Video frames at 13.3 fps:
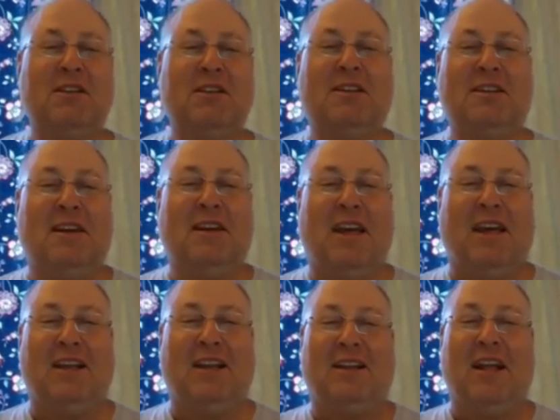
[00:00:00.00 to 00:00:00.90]
and
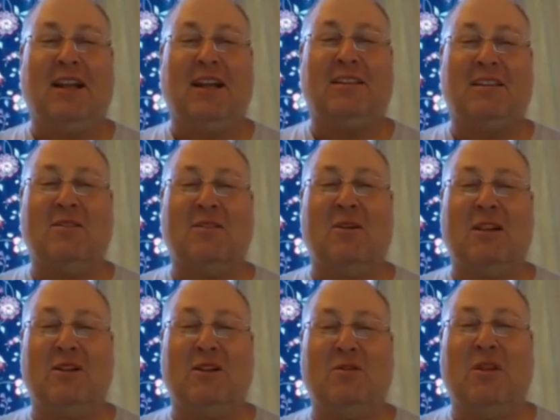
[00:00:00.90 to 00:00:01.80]
that's the one you
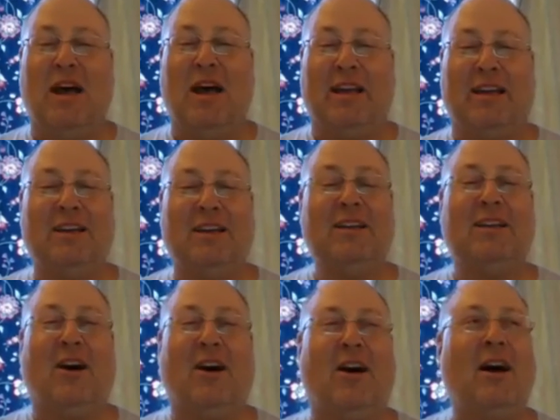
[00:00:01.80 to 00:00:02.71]
like now
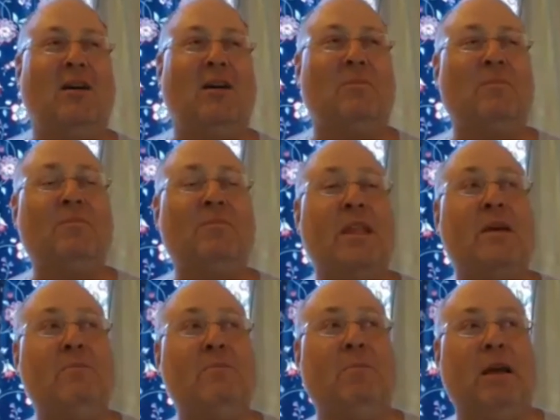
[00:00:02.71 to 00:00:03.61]
um but
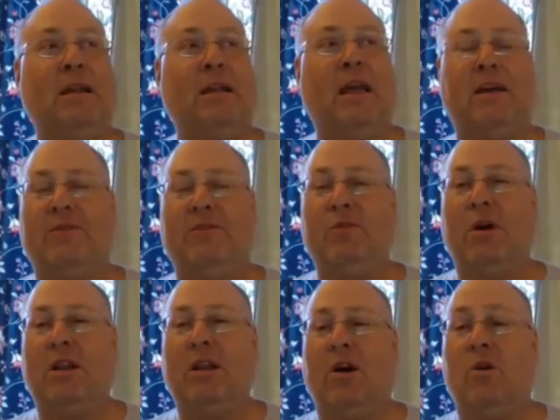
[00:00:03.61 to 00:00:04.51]
yeah if you want or you
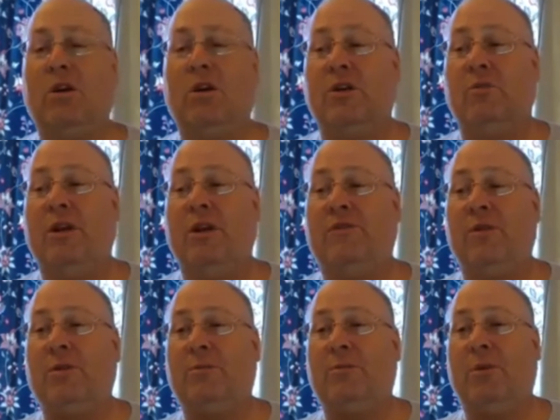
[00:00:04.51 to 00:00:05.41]
wait for them to bring
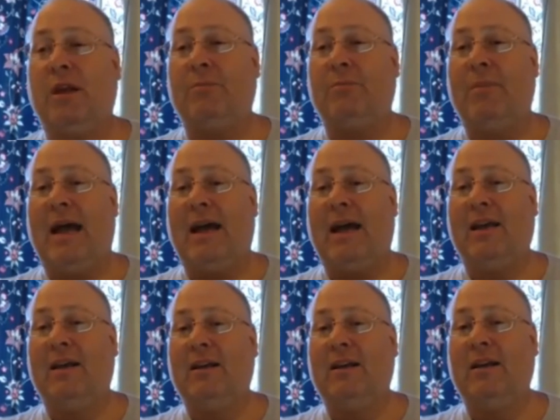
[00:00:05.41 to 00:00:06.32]
them back
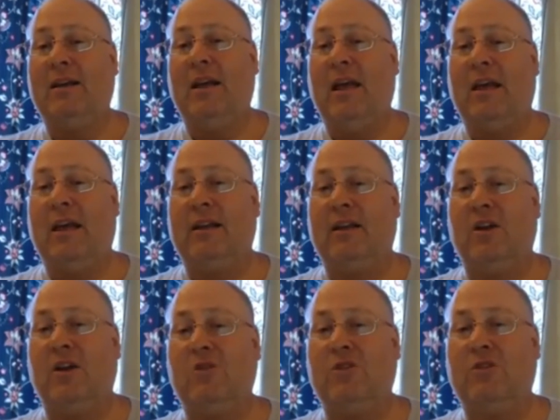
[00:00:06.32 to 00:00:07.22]
and go
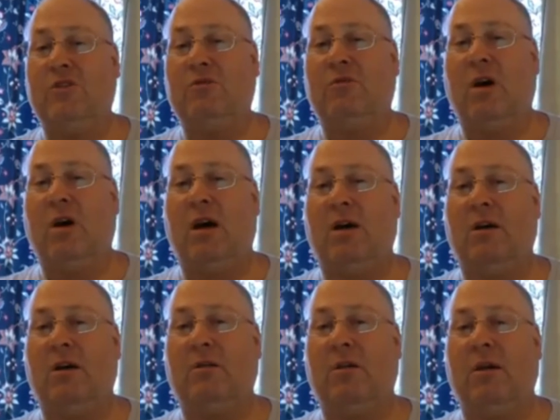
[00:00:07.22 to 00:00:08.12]
do uh, a
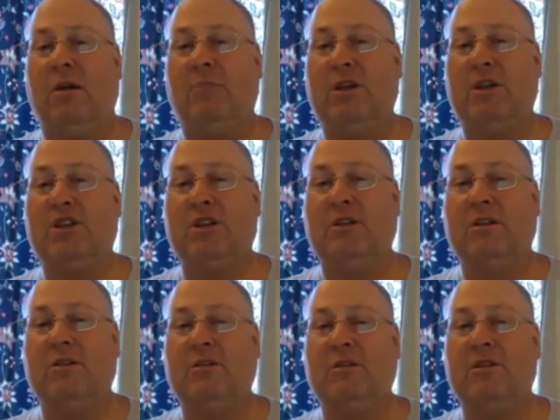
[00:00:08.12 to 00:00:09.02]
mission
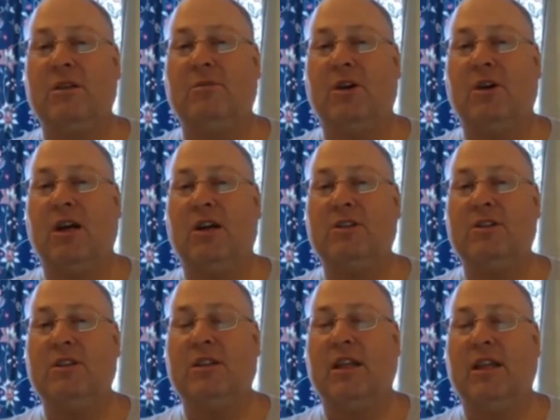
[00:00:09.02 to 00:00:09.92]
somewhere else and then
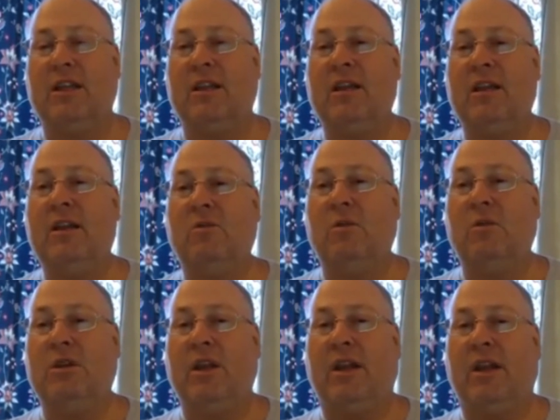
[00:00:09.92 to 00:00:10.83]
when they come
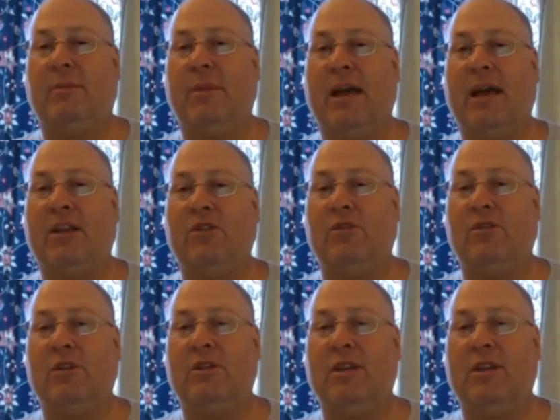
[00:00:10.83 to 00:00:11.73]
back you can take your
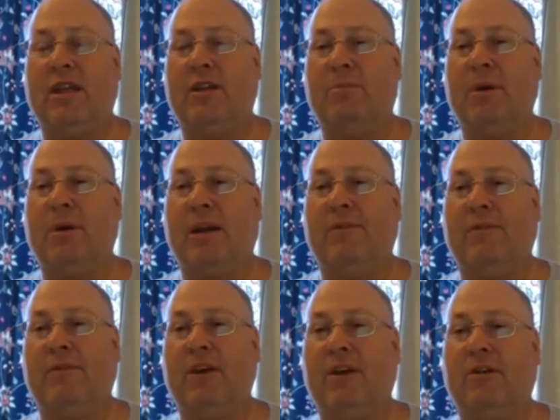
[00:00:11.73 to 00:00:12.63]
pick of the
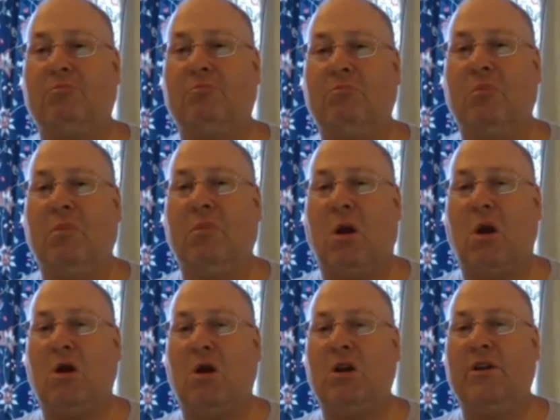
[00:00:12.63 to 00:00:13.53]
herd if
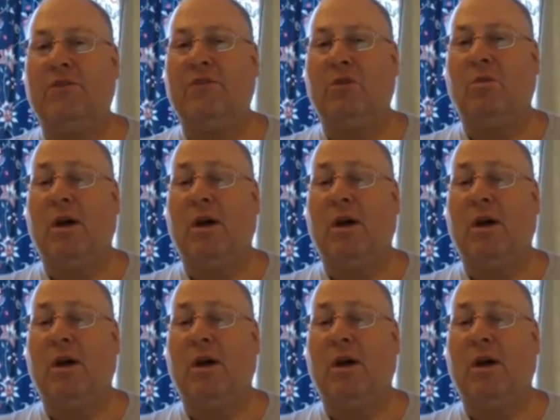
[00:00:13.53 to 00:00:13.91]
you're wanting them